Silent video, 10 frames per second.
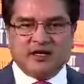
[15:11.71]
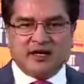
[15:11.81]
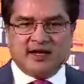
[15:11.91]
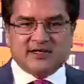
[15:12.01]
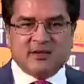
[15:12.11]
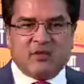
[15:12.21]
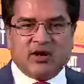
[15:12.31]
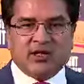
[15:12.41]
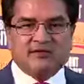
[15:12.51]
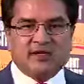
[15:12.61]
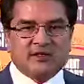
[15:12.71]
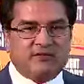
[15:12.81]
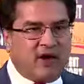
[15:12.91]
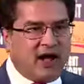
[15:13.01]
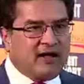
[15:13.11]
Next day morning, if there is a
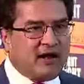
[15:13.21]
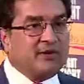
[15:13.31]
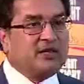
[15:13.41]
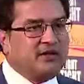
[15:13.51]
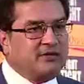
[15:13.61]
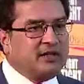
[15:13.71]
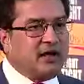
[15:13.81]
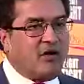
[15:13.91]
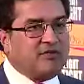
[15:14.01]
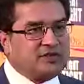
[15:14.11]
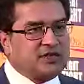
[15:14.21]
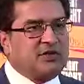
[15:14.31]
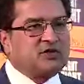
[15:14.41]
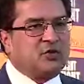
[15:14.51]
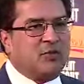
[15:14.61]
fire, I mean, even the offices
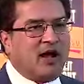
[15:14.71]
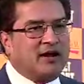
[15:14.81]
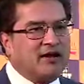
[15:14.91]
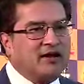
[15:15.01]
were so bad.